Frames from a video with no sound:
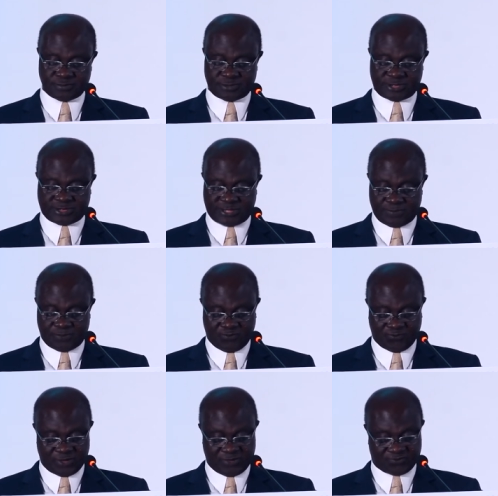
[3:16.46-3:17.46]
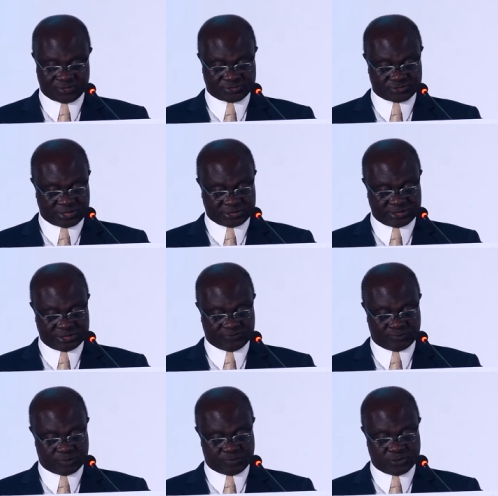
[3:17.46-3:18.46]
The tempo for infrastructure
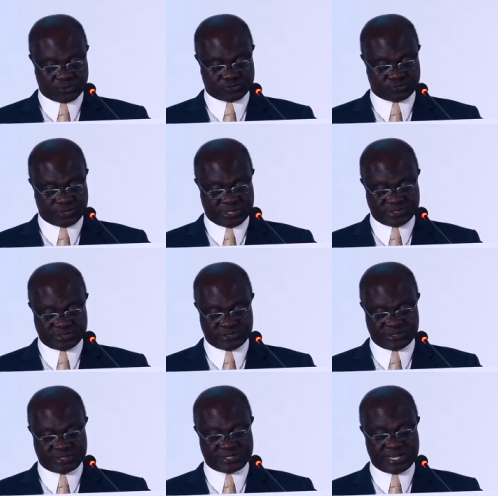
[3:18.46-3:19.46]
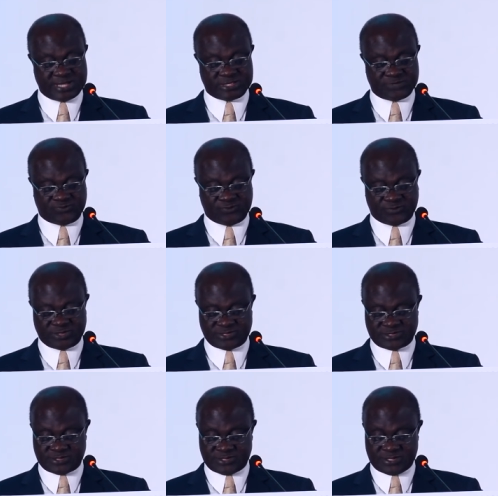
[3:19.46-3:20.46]
development was raised in the
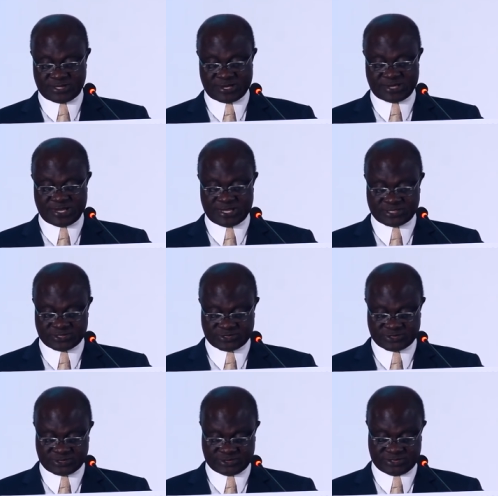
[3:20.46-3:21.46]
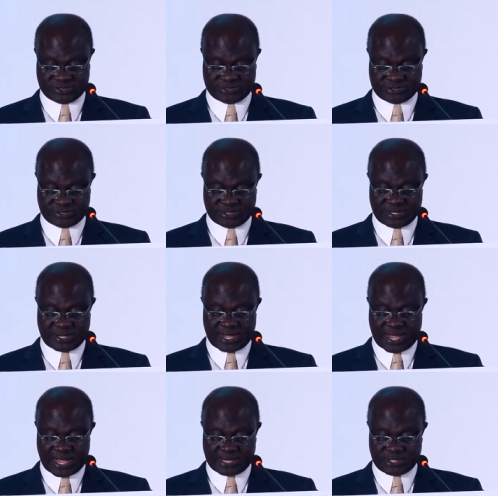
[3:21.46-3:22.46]
1950s and 1960s,
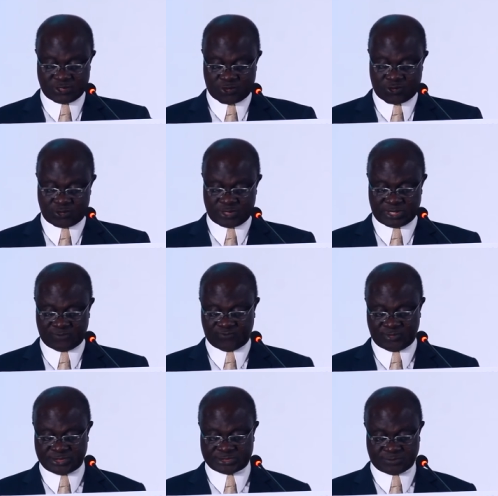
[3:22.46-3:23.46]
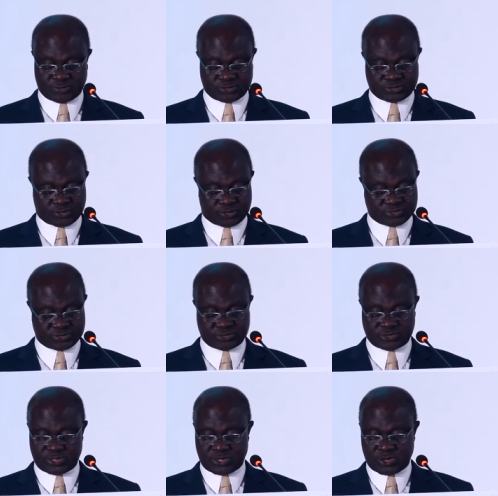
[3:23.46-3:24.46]
adding on a veritable
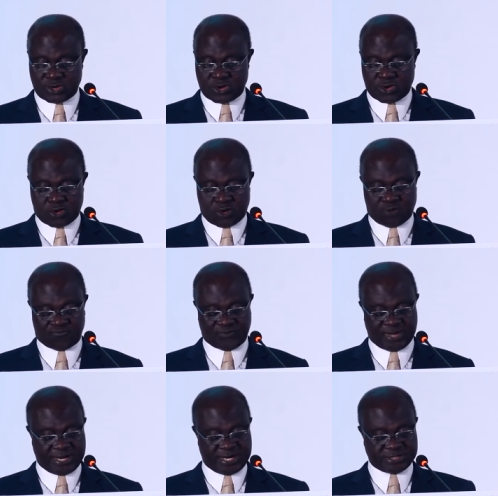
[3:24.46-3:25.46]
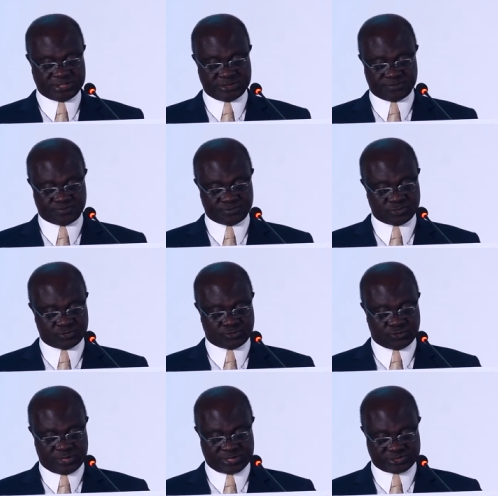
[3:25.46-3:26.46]
source of energy,
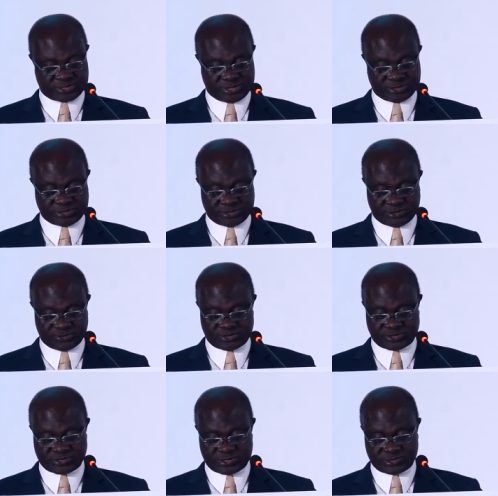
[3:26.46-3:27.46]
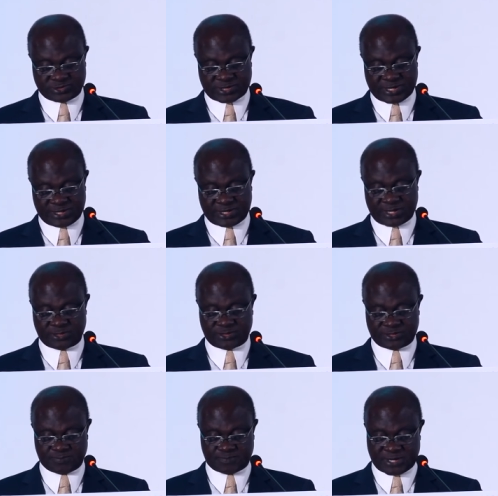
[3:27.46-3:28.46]
road extension to the central and
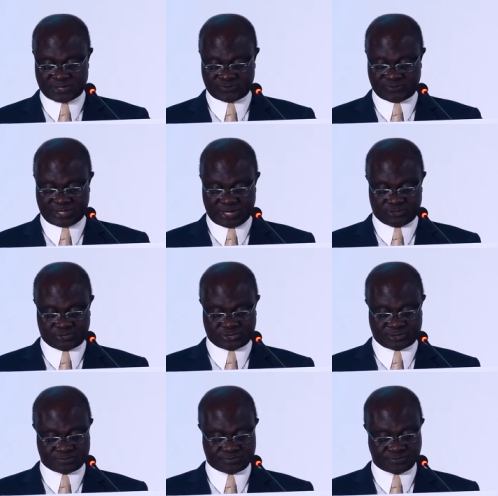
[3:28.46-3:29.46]
northern parts of the country